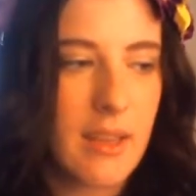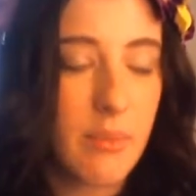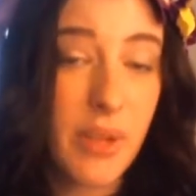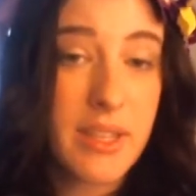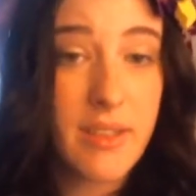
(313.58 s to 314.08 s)

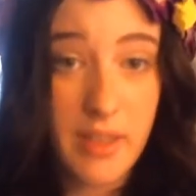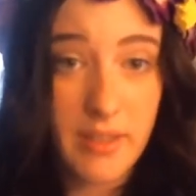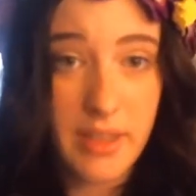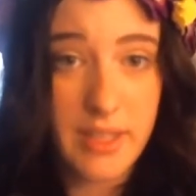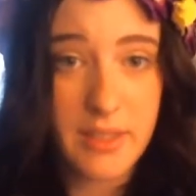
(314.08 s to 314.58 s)
plus
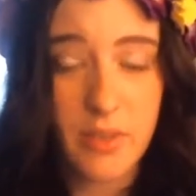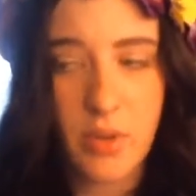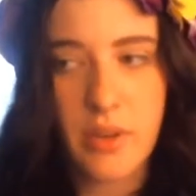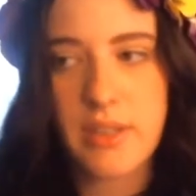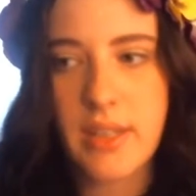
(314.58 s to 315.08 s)
other things, of
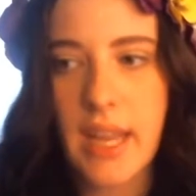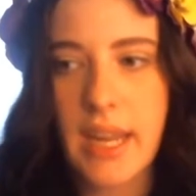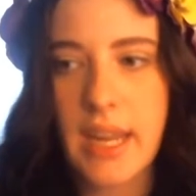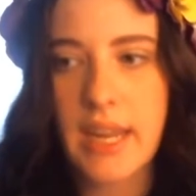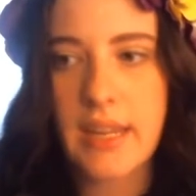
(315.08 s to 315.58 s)
course. That
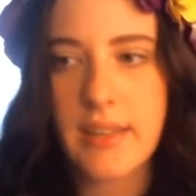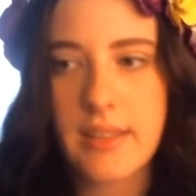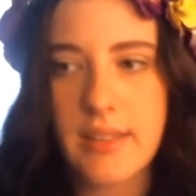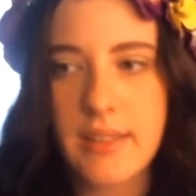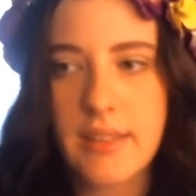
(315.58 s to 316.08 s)

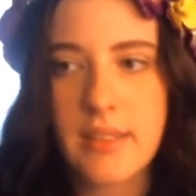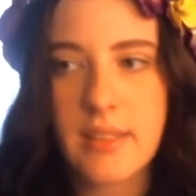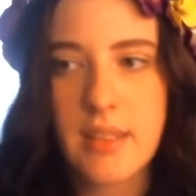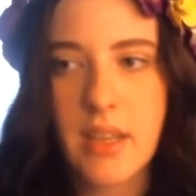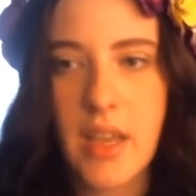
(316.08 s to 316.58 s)
is
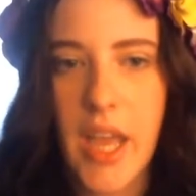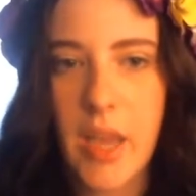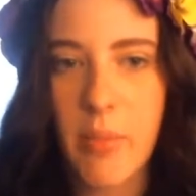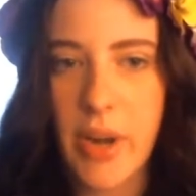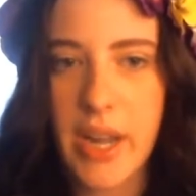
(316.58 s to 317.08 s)

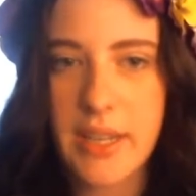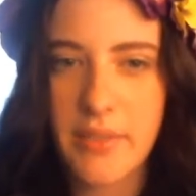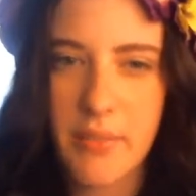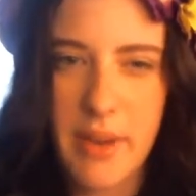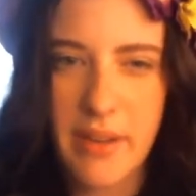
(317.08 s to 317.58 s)
a brand
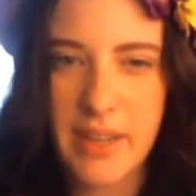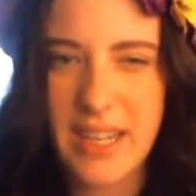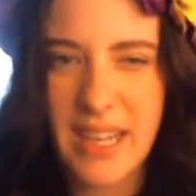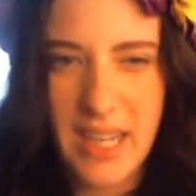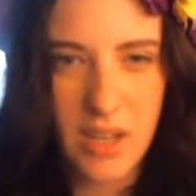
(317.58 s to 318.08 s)
of
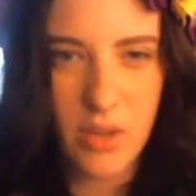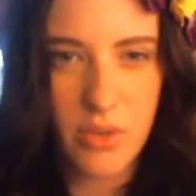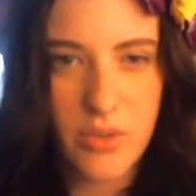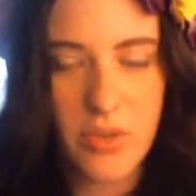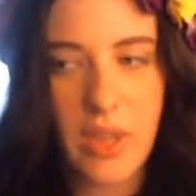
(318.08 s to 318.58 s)
American
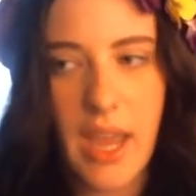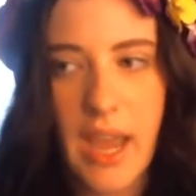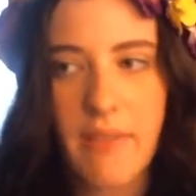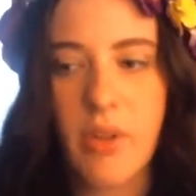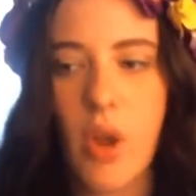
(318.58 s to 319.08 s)
Eagle, so they
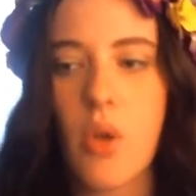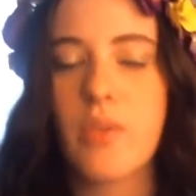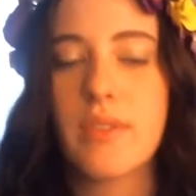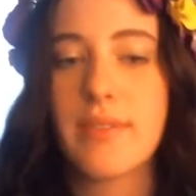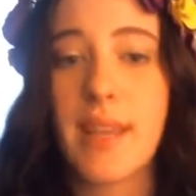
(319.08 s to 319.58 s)
have their
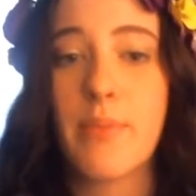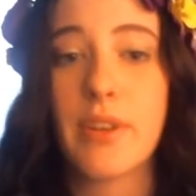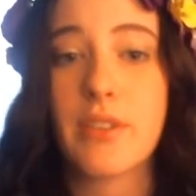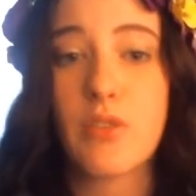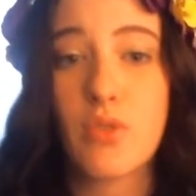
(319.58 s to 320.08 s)
own
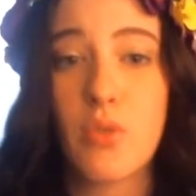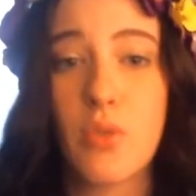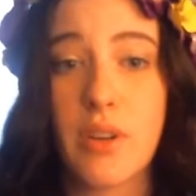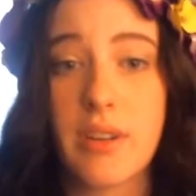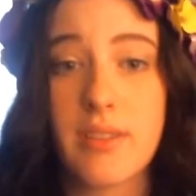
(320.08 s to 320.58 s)
separate
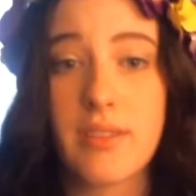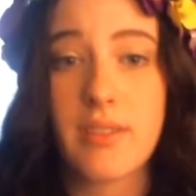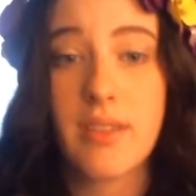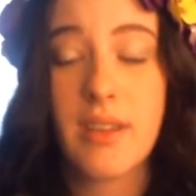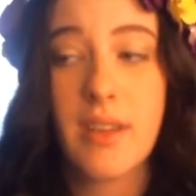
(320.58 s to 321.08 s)
stores
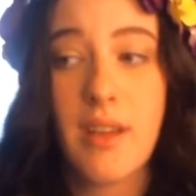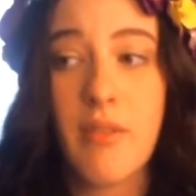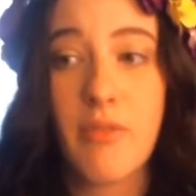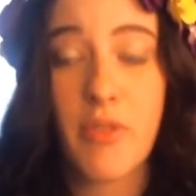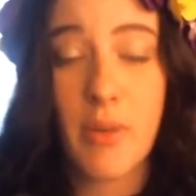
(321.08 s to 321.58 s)

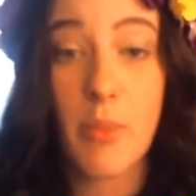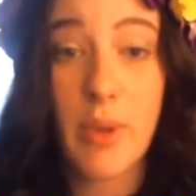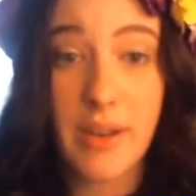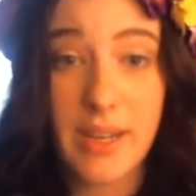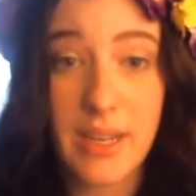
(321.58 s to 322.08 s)
from
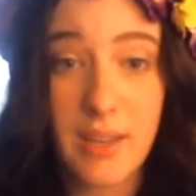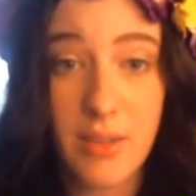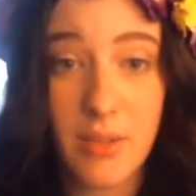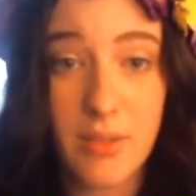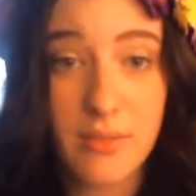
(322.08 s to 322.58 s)
American
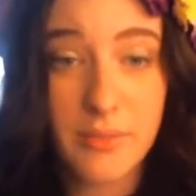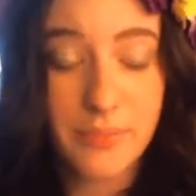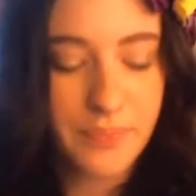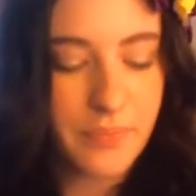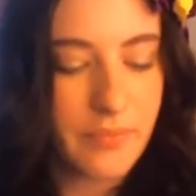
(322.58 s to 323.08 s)
Eagle.
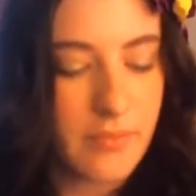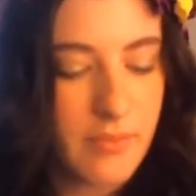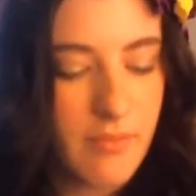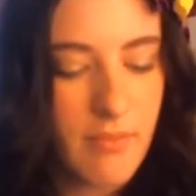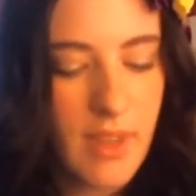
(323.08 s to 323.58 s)

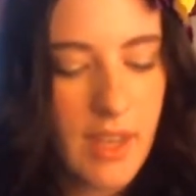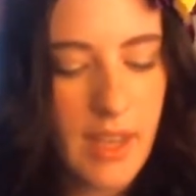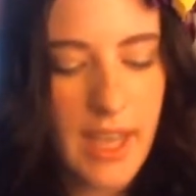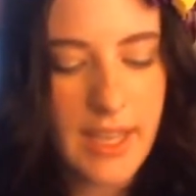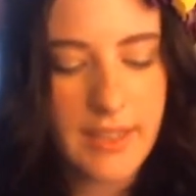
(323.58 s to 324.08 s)

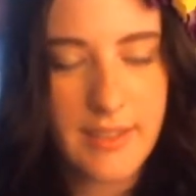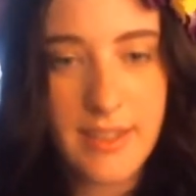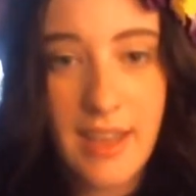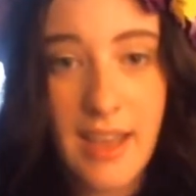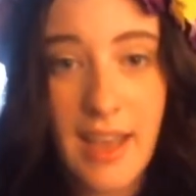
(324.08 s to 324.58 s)

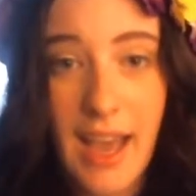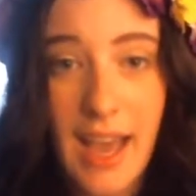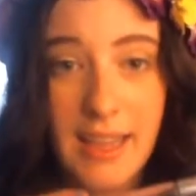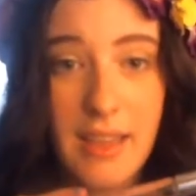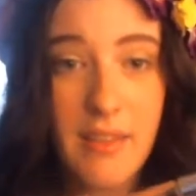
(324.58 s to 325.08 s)
And
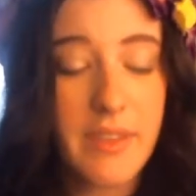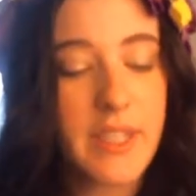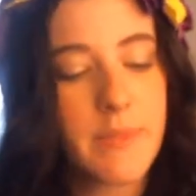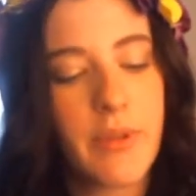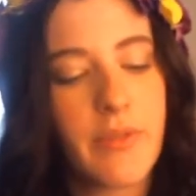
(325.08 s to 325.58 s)
I love
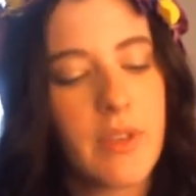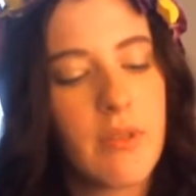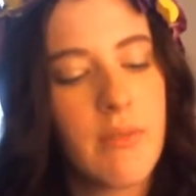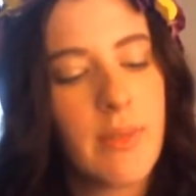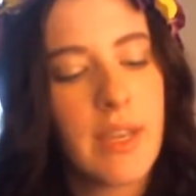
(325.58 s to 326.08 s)
this
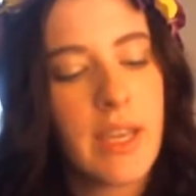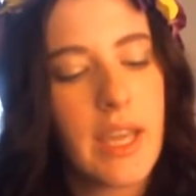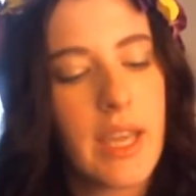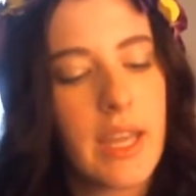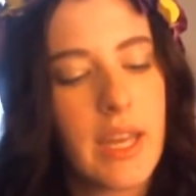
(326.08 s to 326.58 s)
perfume.
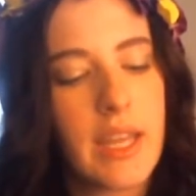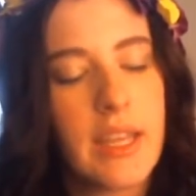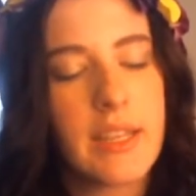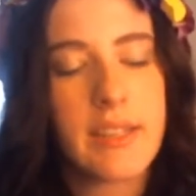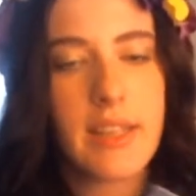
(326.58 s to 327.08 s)
It
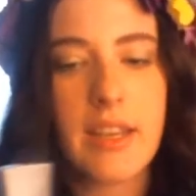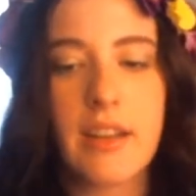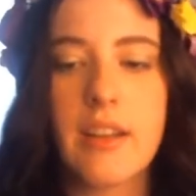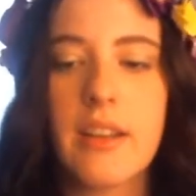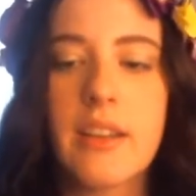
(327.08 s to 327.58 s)
is
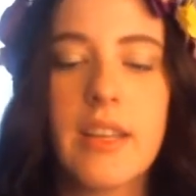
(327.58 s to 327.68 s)
their